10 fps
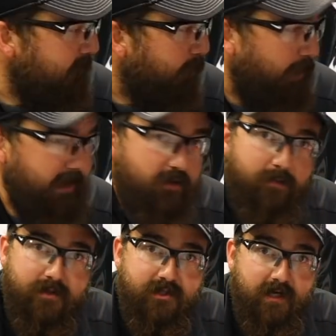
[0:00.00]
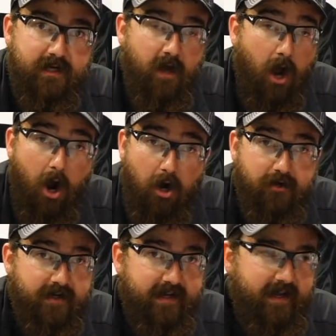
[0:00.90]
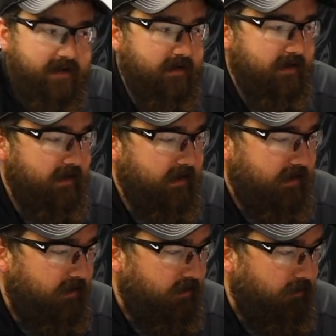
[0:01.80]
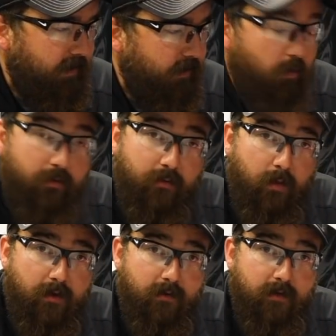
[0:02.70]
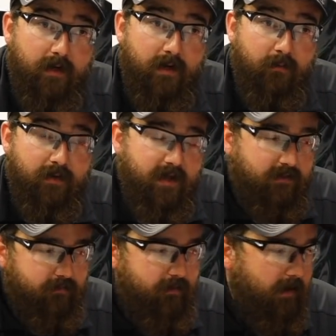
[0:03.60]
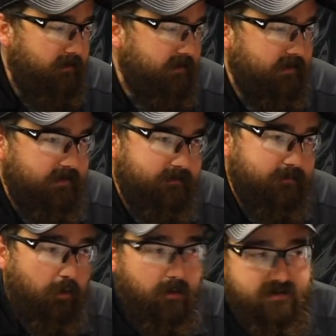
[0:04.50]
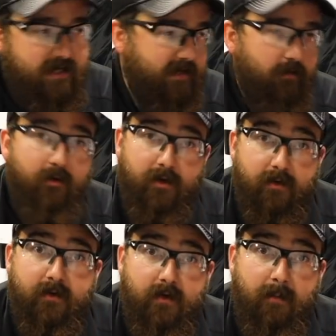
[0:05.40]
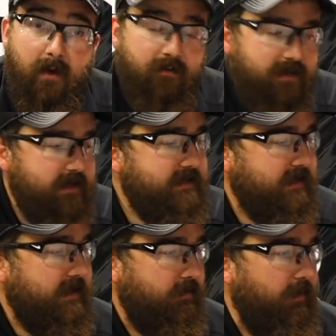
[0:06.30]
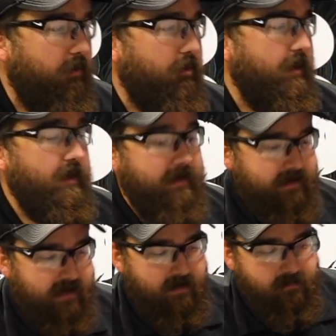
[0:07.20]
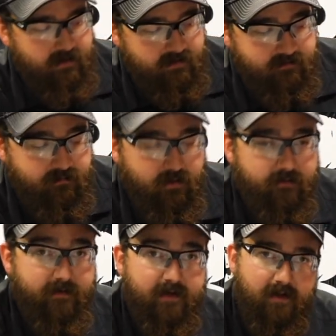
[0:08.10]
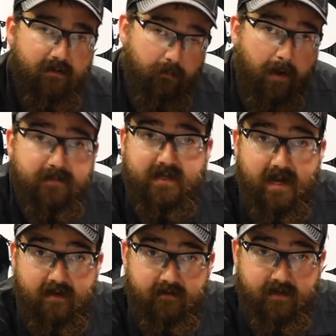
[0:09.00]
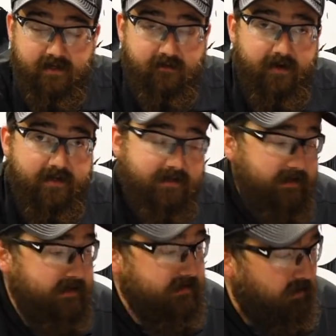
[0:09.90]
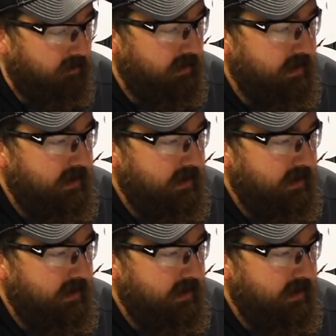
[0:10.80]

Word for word: brand new machine, hard to get. We ordered one when they threw out the promo saying they were going to come out with these. We ordered it, came in, perfect. The reps can't even get their hands on these, so